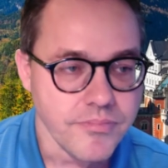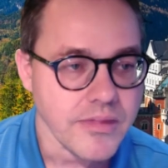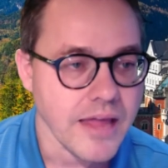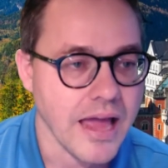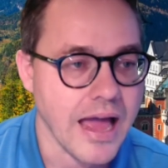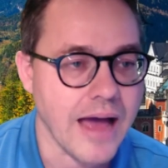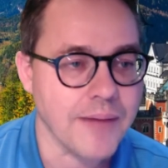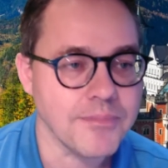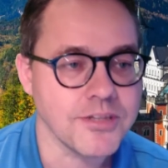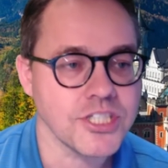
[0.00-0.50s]

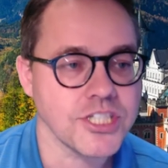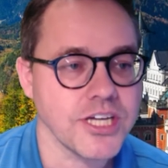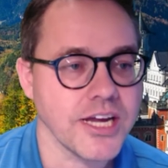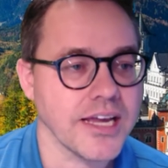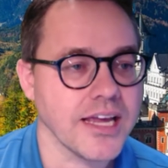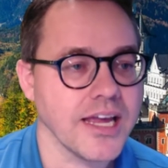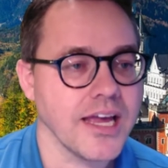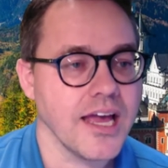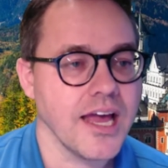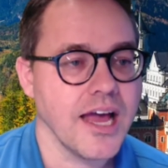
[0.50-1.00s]

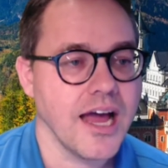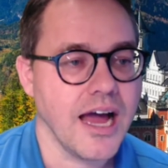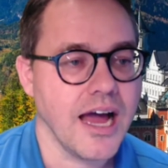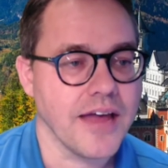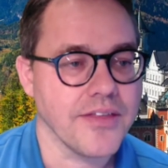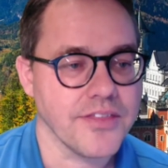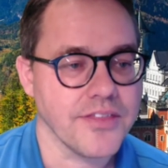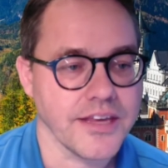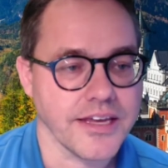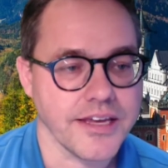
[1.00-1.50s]
Abhishek, I
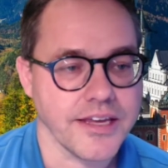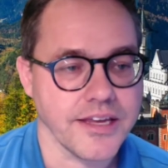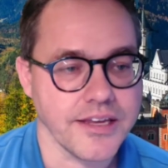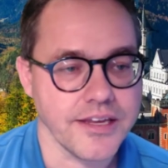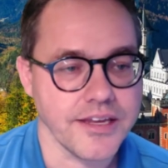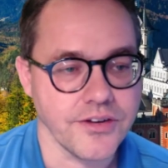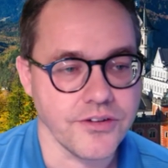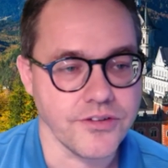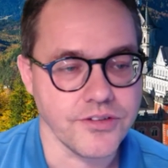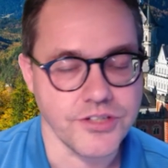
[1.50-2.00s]
think
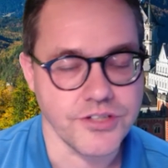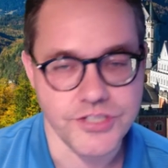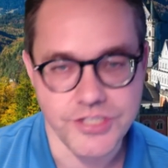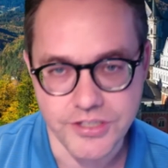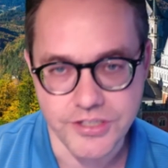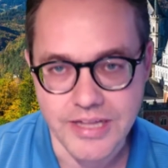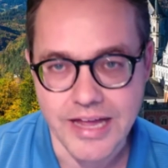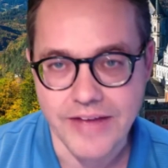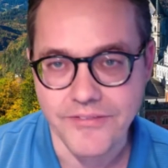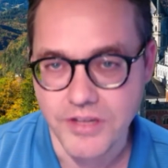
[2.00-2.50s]
you know you
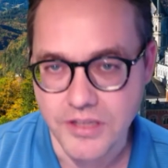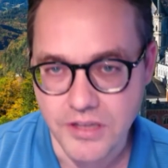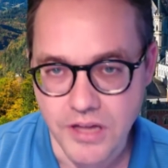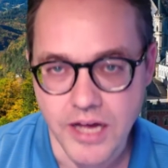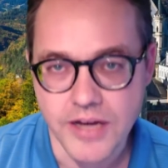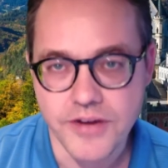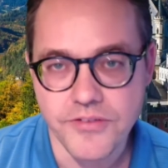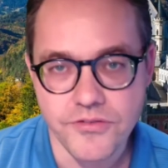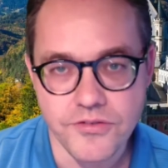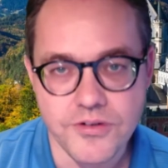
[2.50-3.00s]
still have a
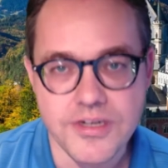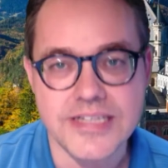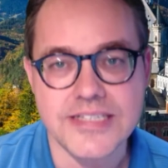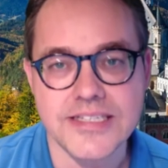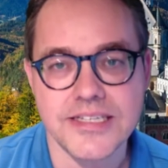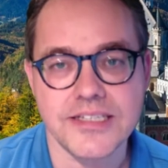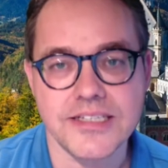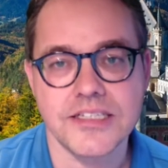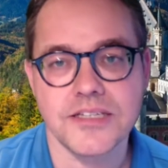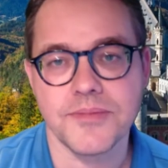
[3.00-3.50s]
lot of
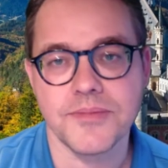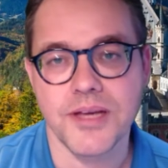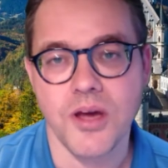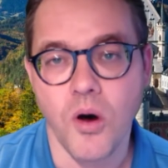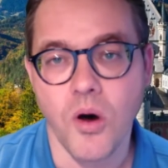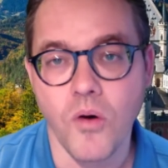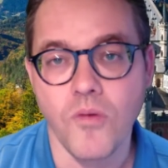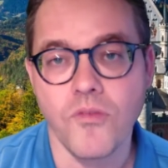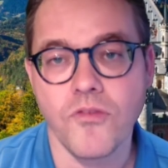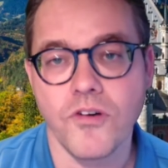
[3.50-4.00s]
reason to be
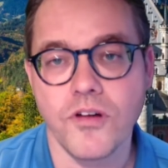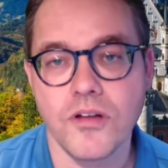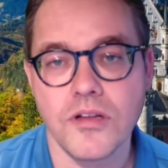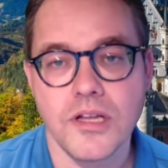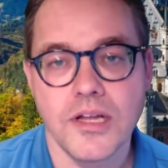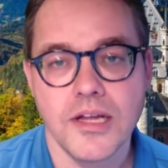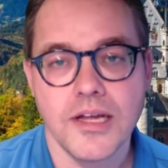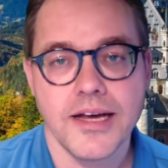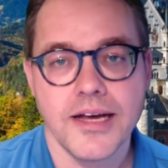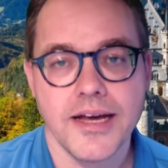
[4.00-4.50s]
hopeful.
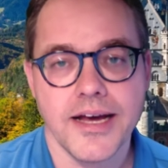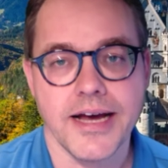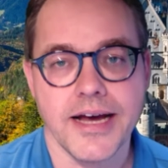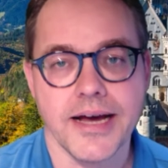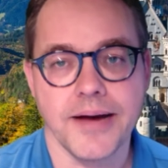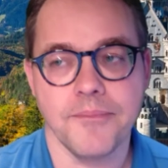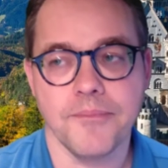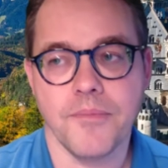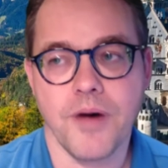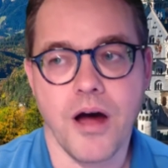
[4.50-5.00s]

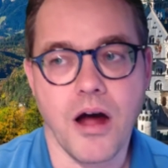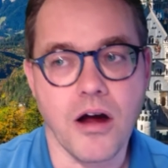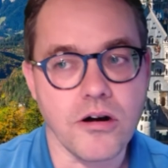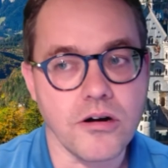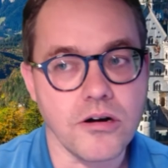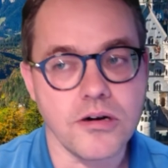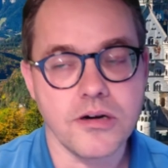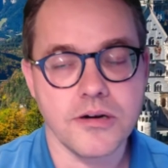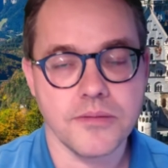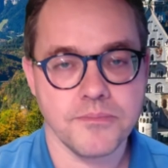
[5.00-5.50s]
Um,
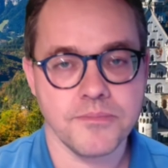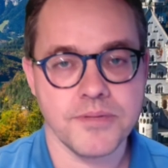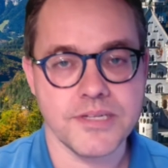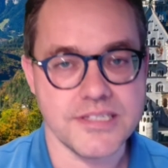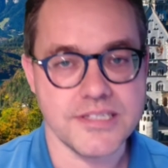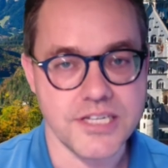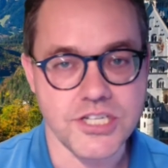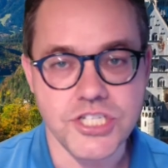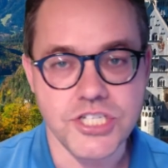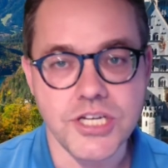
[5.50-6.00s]
our
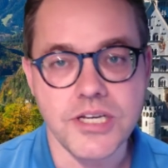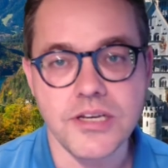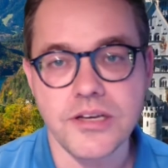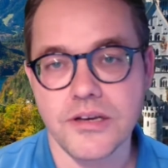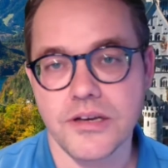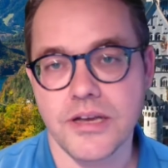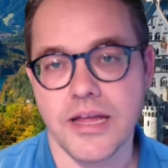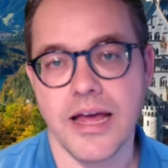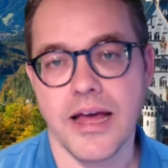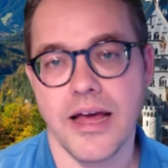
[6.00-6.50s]
position
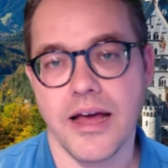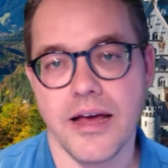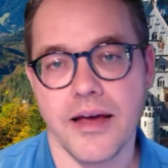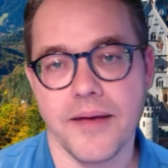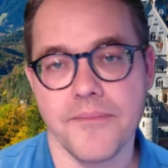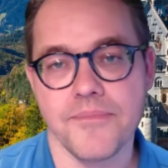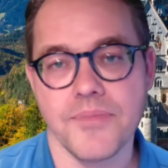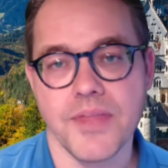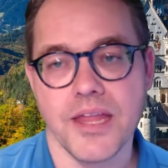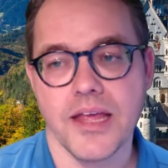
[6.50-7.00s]

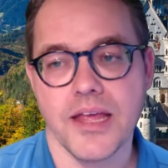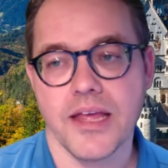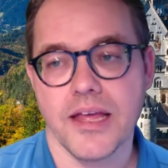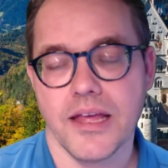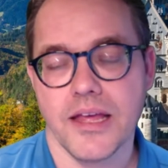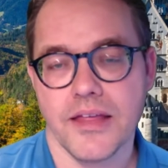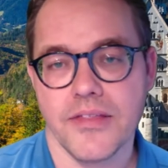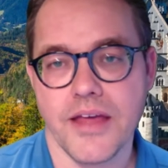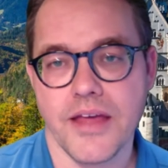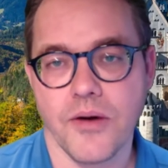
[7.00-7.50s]
um,
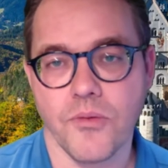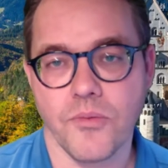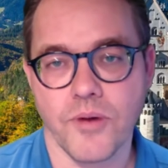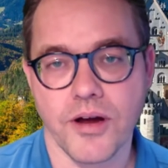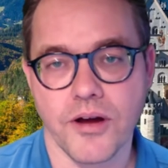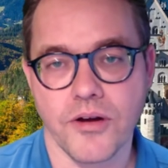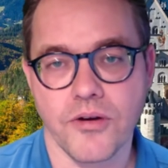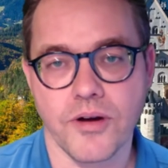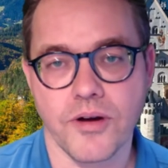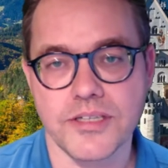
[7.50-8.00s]
that we
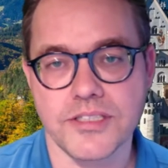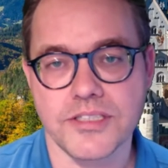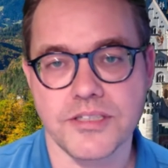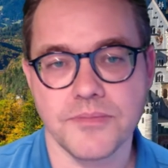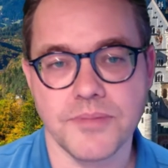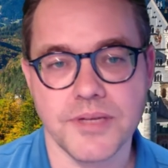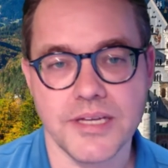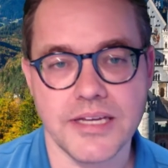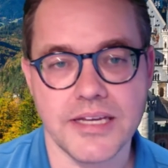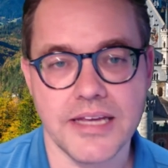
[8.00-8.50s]
are going to
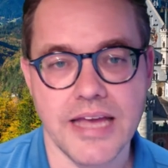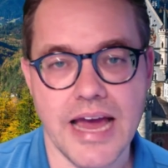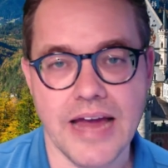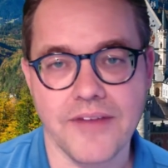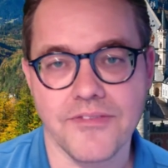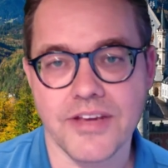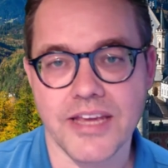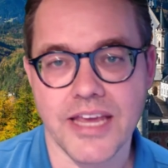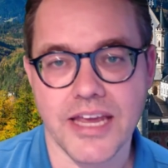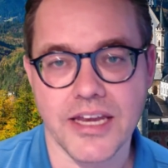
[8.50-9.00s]
be
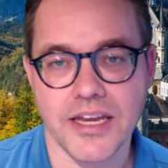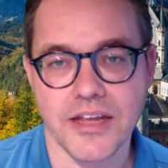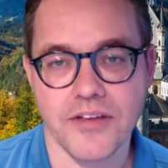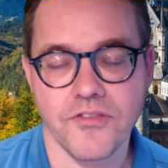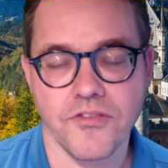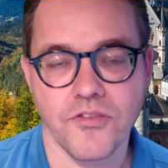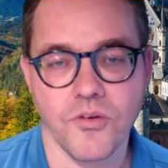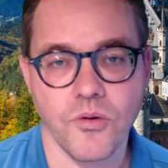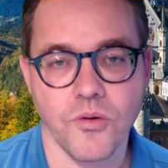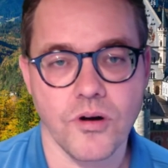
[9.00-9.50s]
advocating
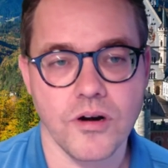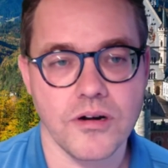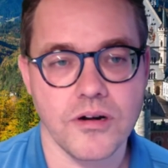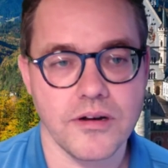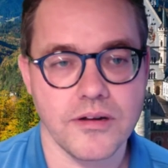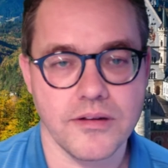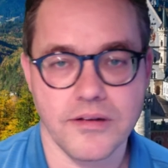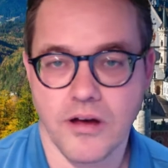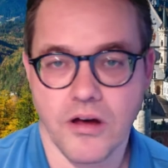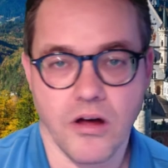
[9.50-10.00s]
for
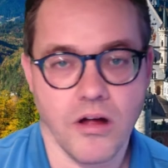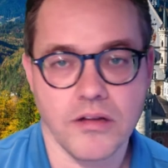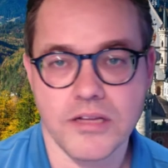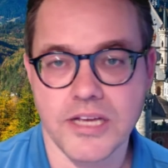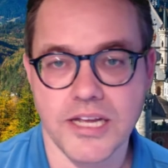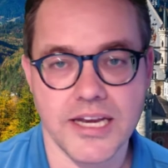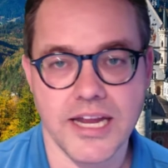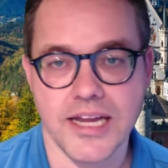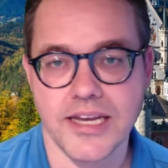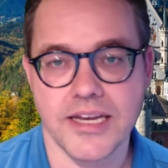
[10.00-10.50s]
all
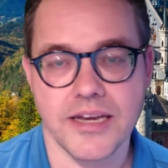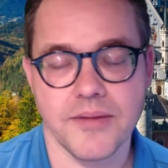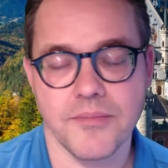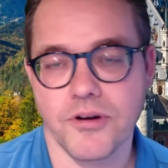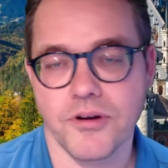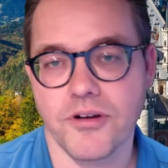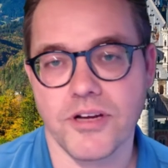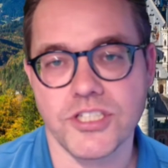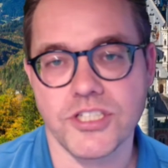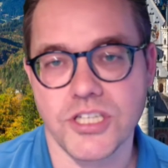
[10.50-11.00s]
Canadian
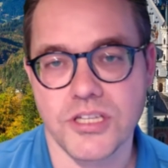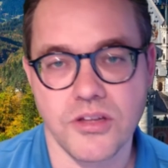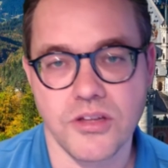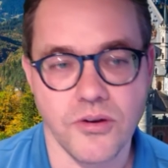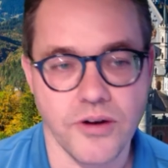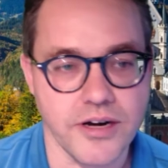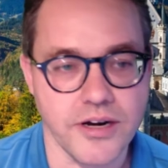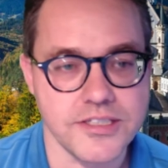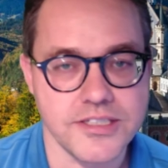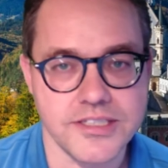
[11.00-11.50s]
immigration
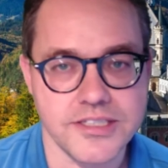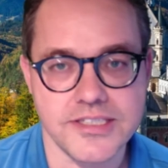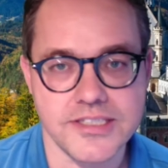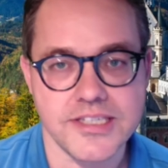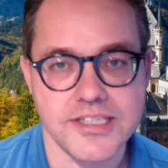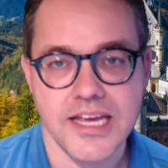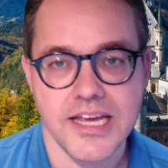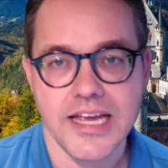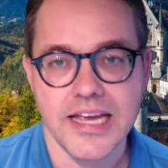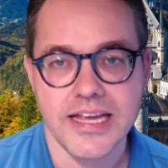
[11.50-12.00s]
lawyers is,
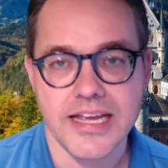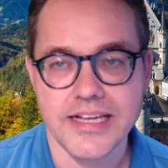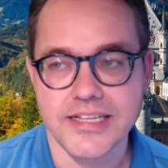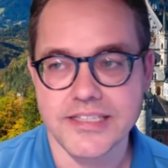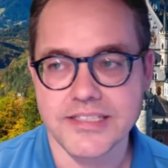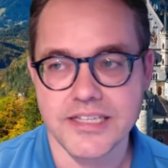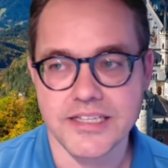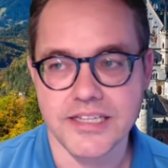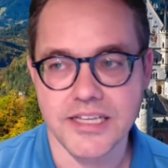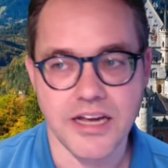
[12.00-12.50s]

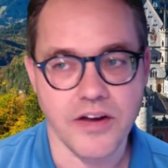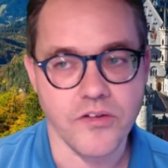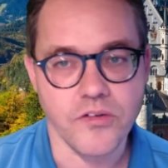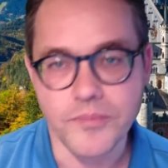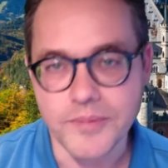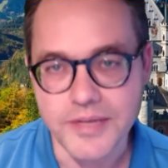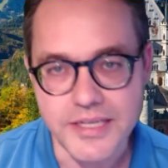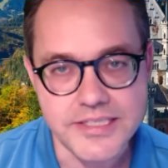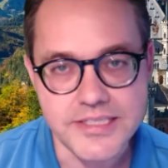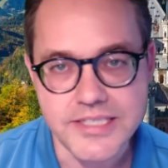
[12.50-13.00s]
is that the
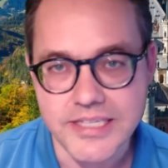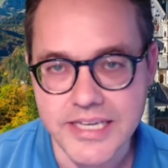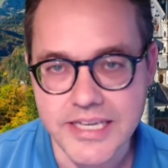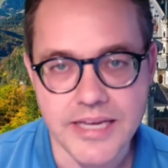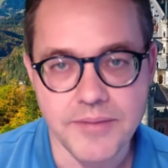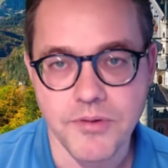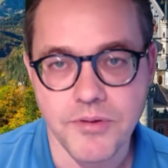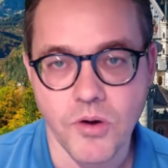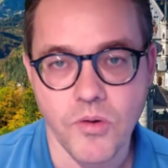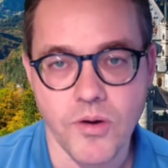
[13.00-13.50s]
government needs to
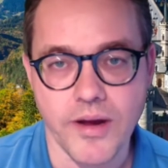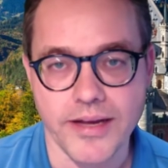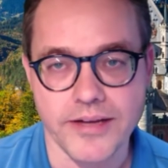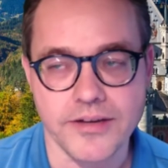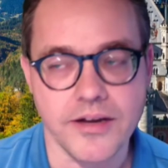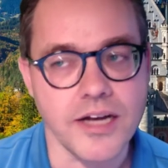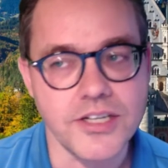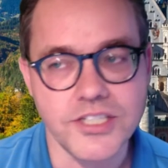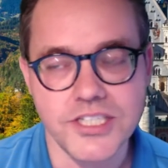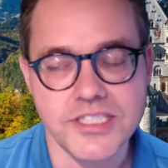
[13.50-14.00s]
keep going,
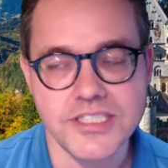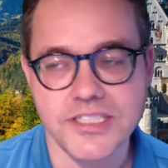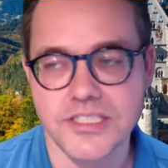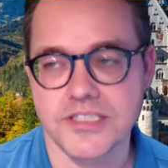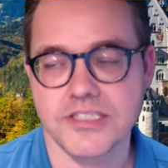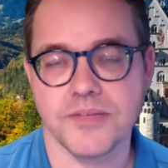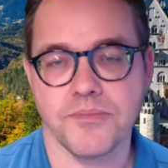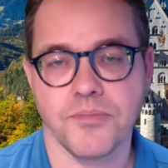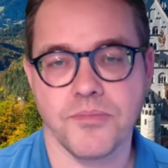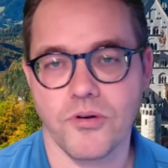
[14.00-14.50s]
not just to
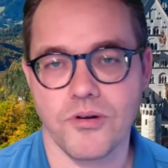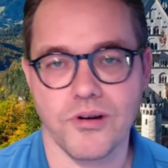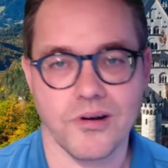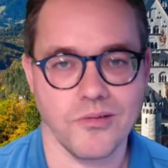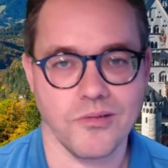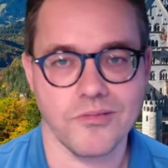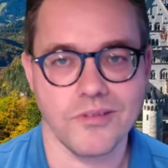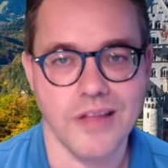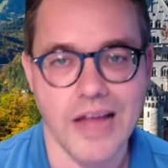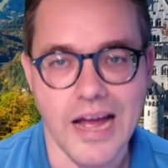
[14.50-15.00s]
support our
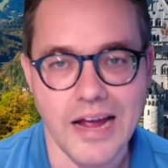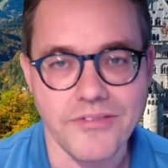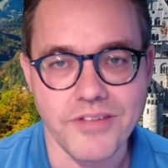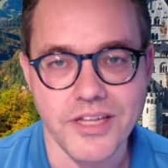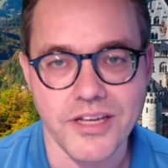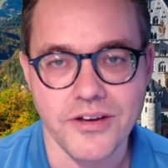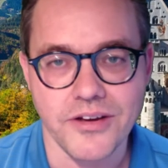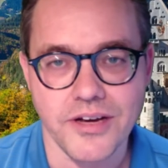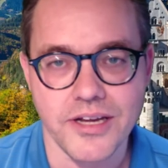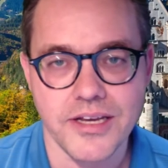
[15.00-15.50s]
own
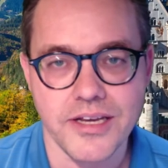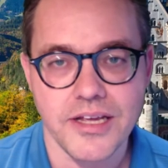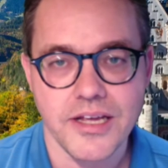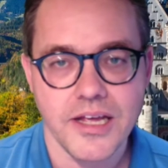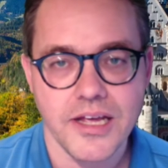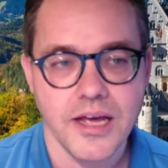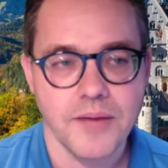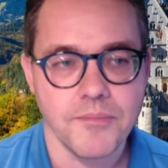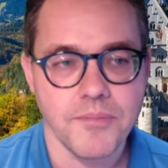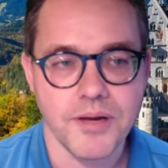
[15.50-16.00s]
livelihood,
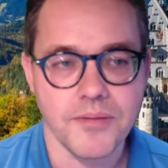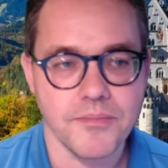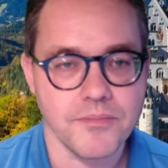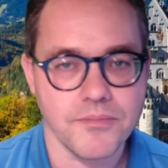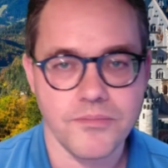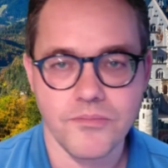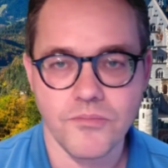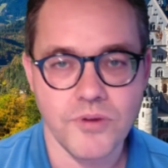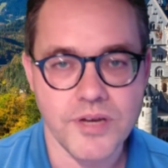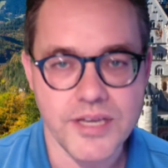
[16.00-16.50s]
but
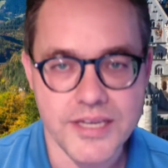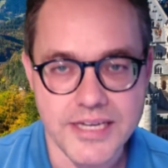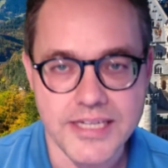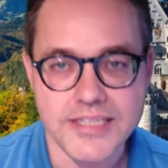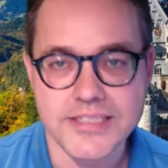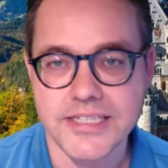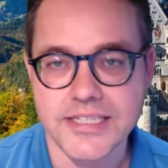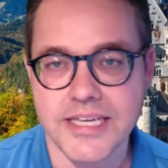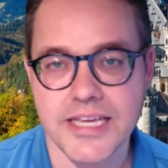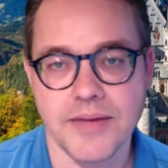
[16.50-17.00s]
we need
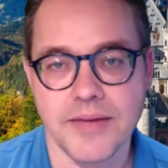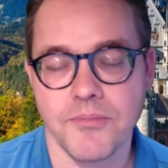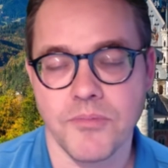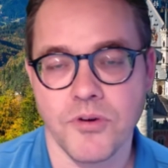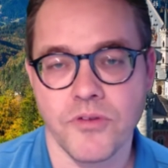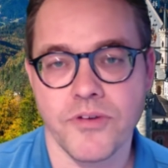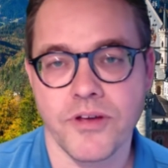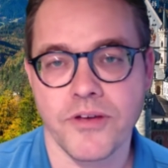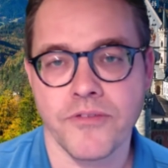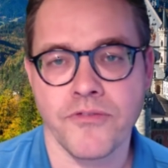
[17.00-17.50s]
to keep
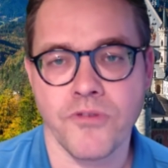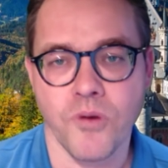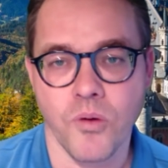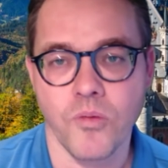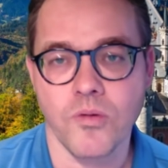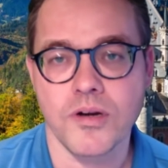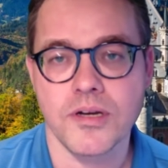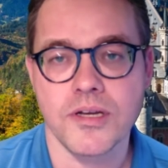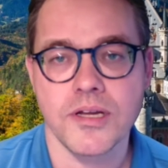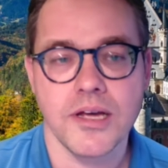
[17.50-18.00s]
moving
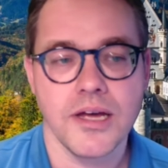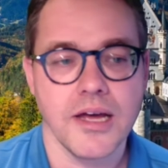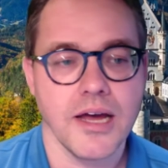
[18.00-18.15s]
forward.